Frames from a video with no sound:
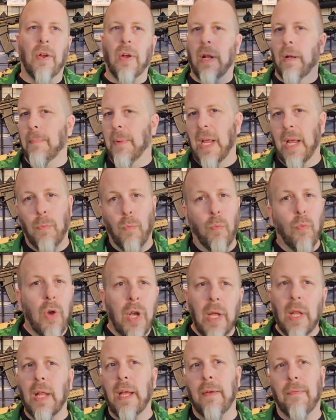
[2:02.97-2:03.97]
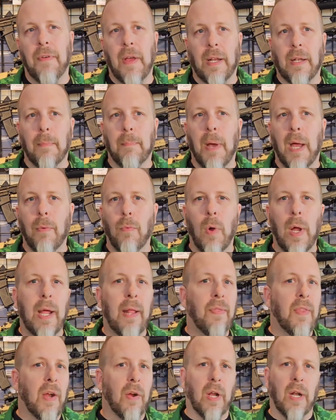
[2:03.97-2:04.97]
They're going to be really affected by
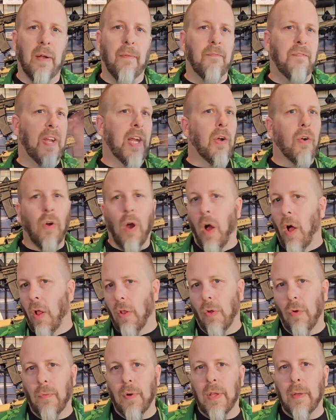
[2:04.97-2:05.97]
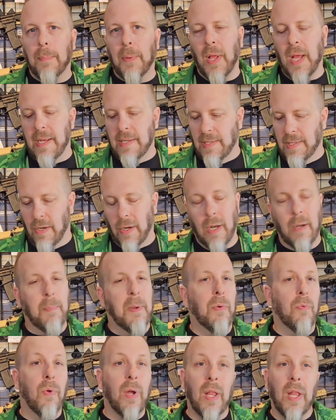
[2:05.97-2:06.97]
wind. They're going to veer all over the place. They're going
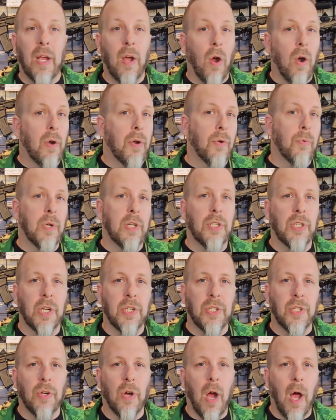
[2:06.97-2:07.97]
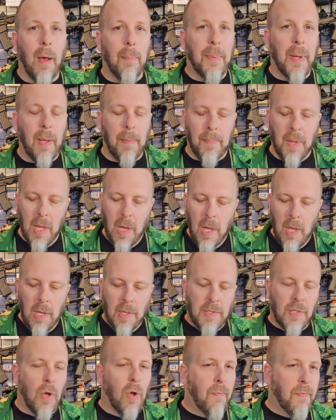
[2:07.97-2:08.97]
to be really hard to adjust your hop up.
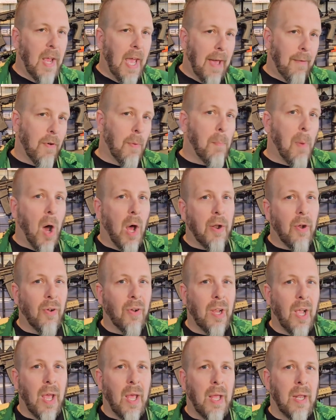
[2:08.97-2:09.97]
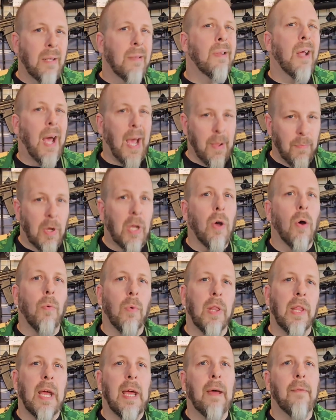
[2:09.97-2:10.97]
So if you have a modern gun, I would go
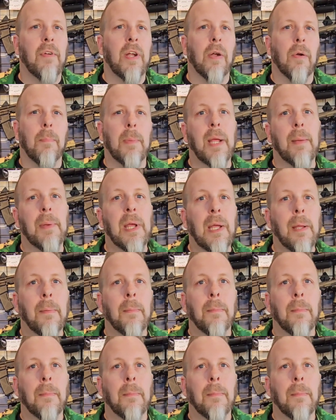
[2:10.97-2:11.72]
with a heavier BB.